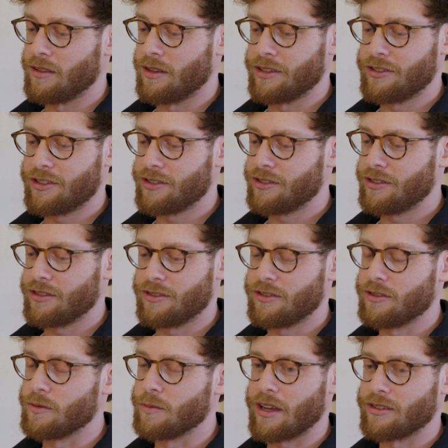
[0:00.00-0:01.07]
Let's just
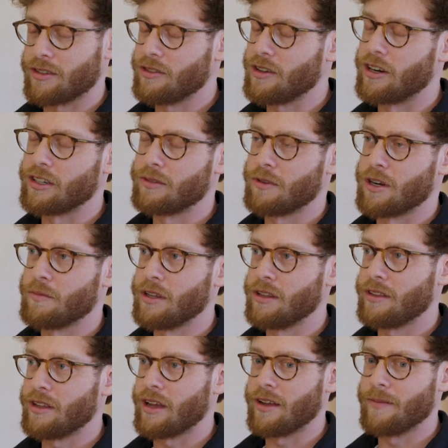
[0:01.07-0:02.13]
assume as a thought
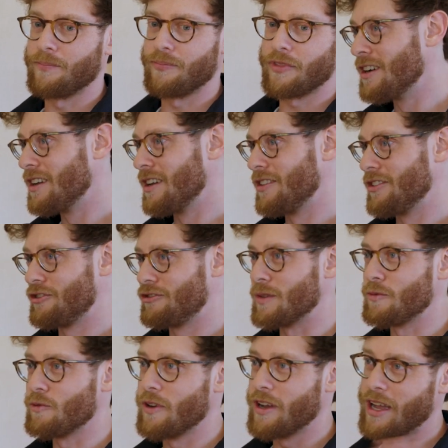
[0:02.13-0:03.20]
experiment that you're going to
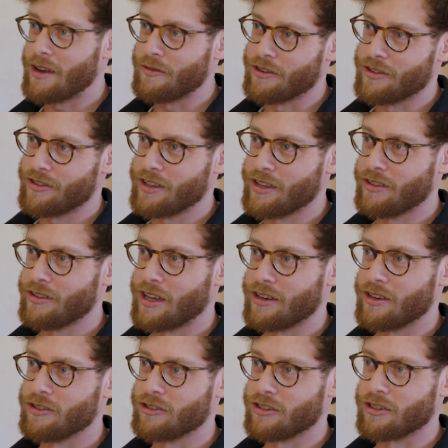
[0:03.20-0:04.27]
strip away everything
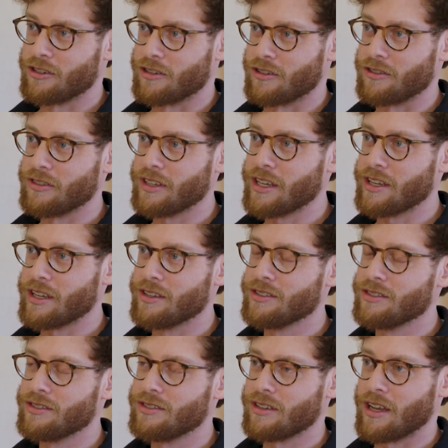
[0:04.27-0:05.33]
that Notion currently
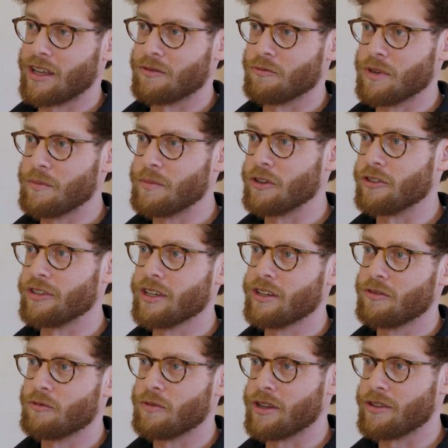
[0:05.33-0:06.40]
is and rebuild
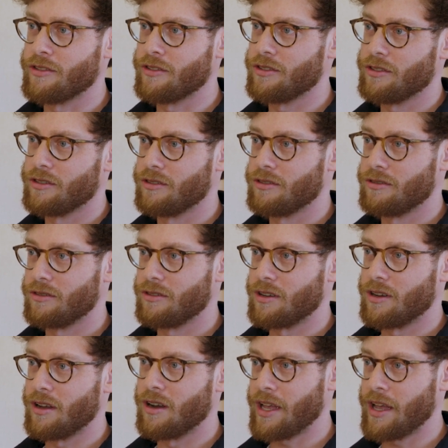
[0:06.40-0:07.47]
it with
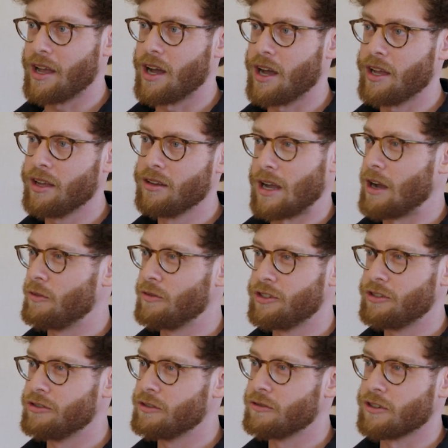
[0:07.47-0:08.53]
AI. How
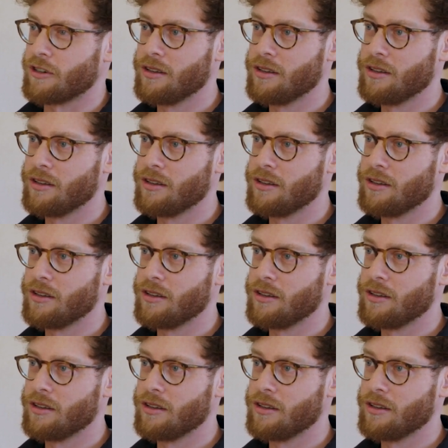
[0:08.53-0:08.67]
would you do it?